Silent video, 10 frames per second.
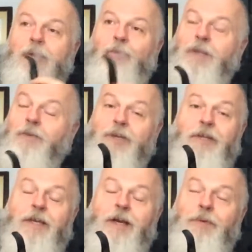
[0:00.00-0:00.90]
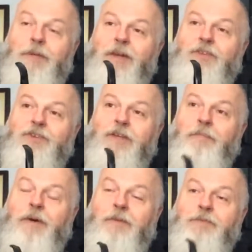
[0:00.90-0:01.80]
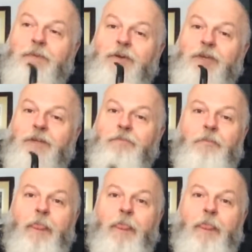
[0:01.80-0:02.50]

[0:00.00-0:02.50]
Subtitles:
when I was only a couple of months into pipe smoking.